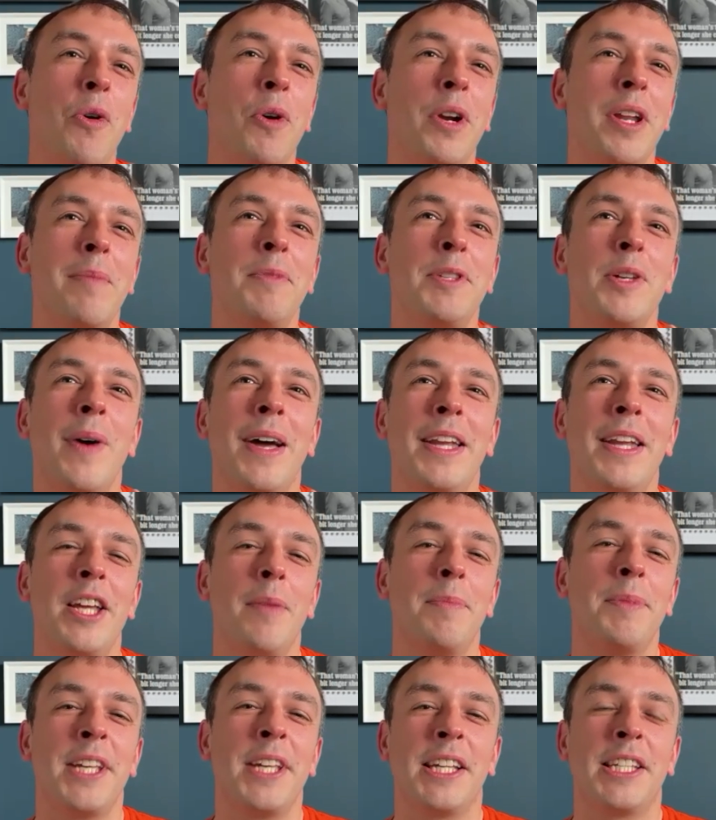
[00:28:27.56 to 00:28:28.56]
want him to end
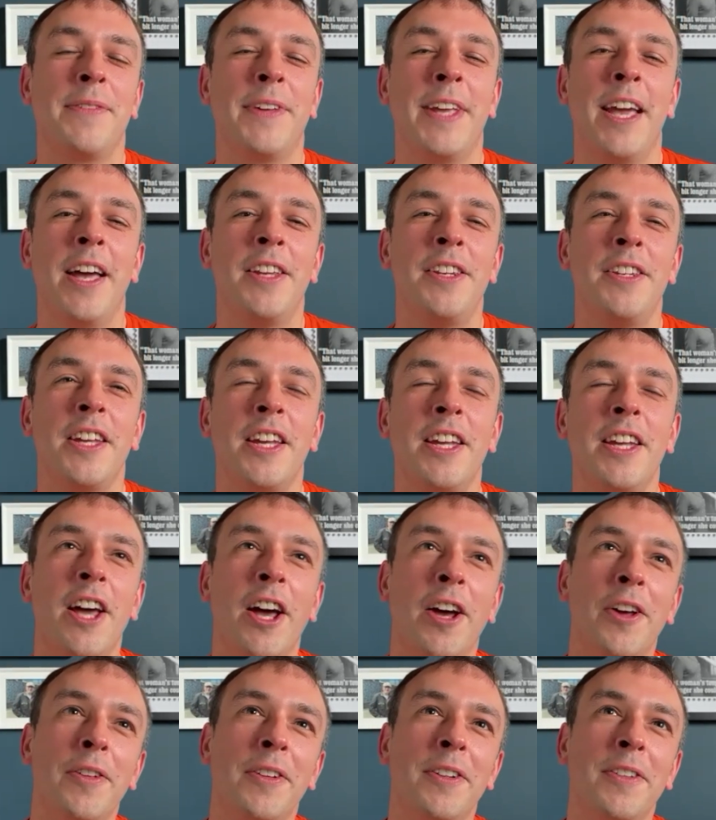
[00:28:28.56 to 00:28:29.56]
up 6 feet under,
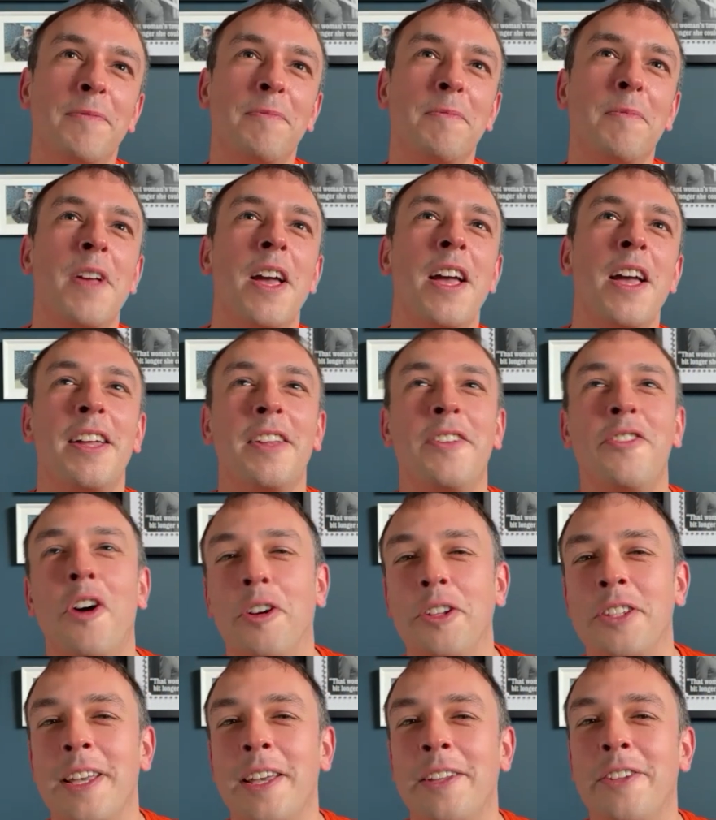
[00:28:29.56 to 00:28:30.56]

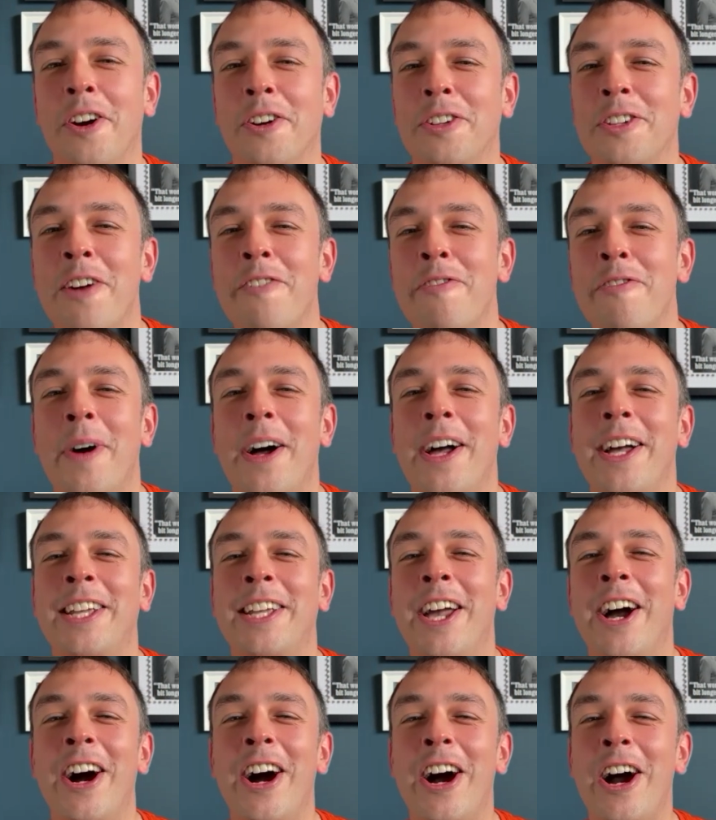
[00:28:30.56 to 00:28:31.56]
knocked over by a
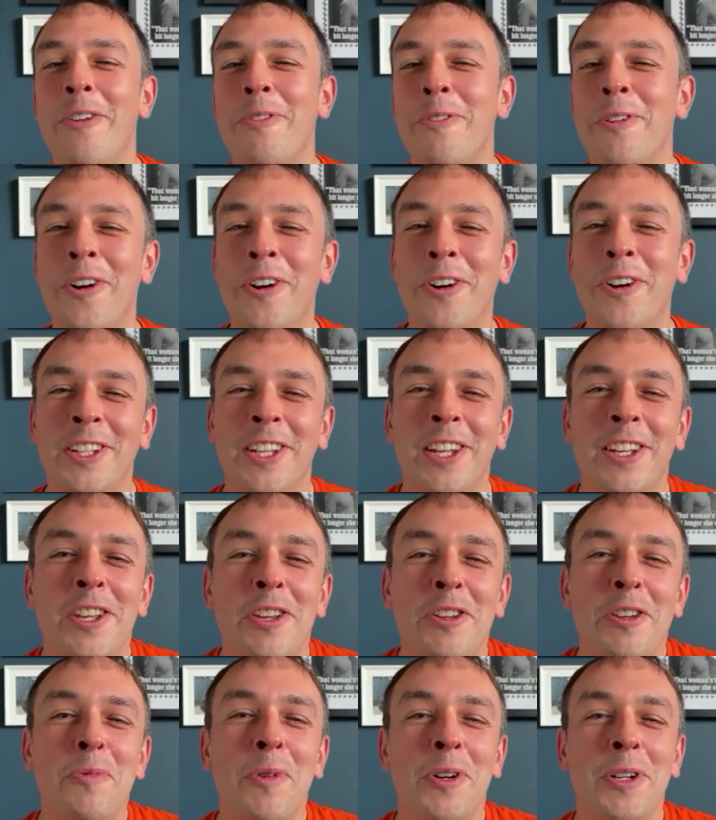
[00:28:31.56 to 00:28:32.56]
car, or
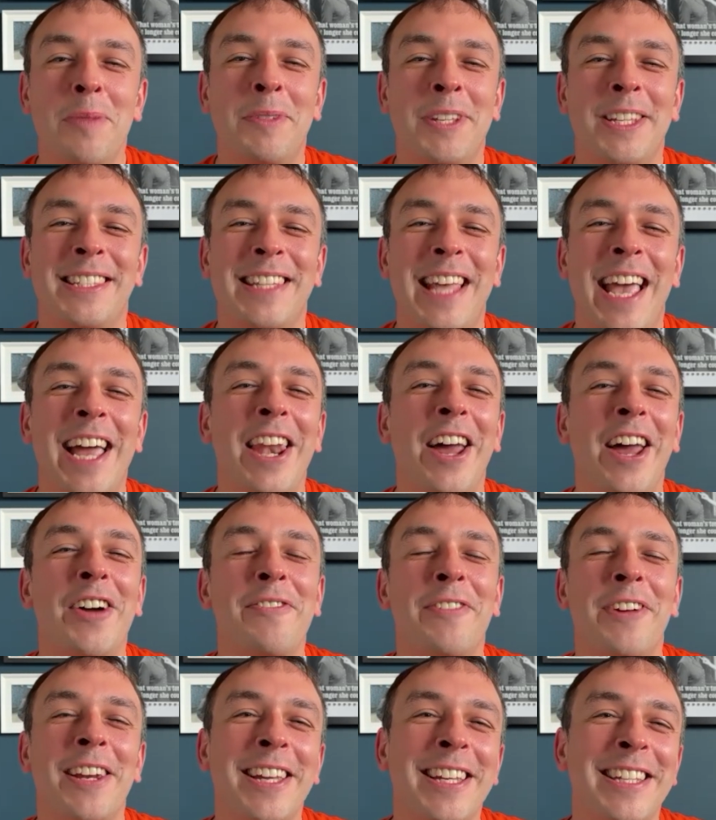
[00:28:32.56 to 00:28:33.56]
you want him to stay
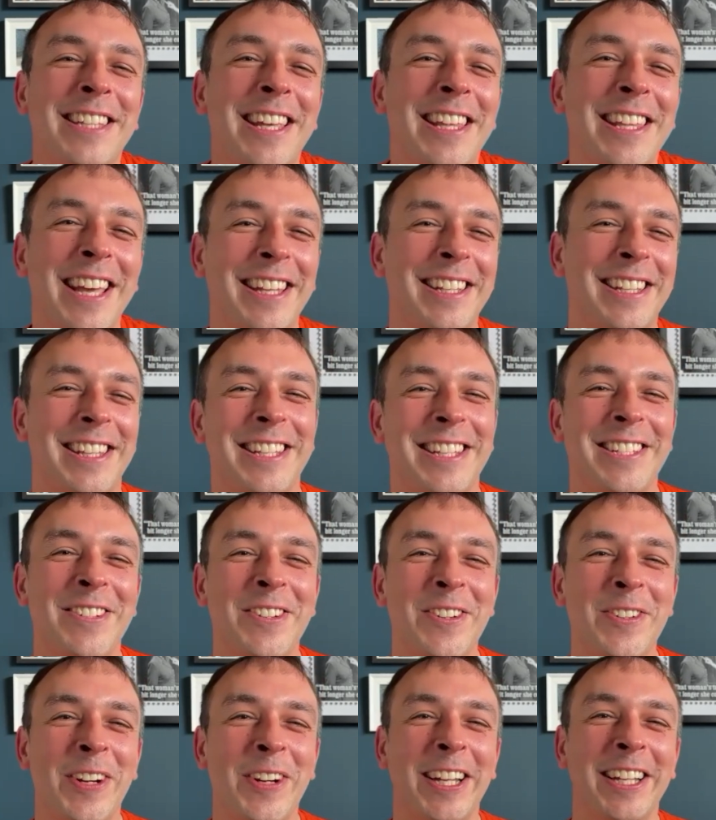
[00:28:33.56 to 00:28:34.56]
alive at least at the end of the
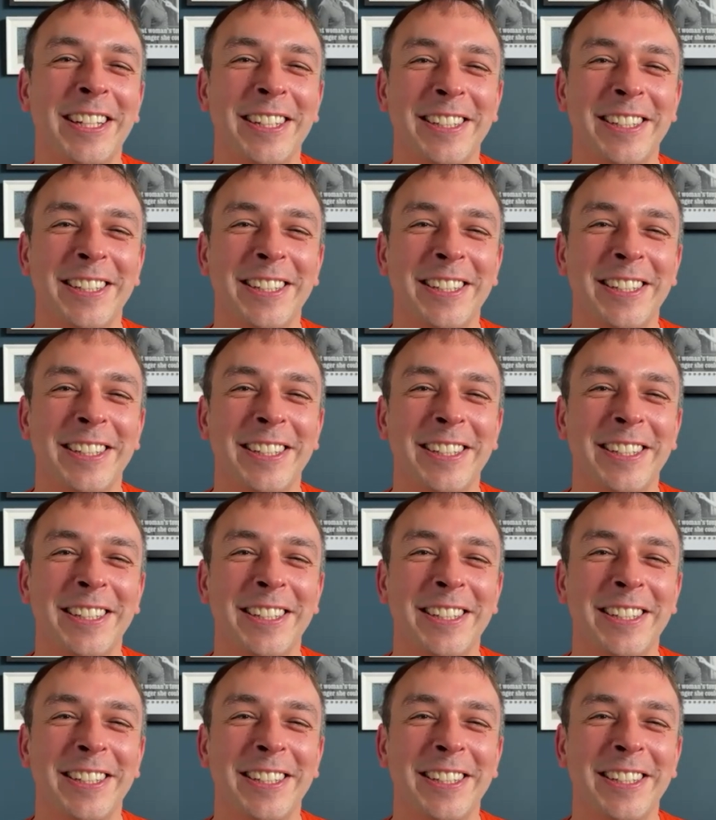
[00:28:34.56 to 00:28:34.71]
story.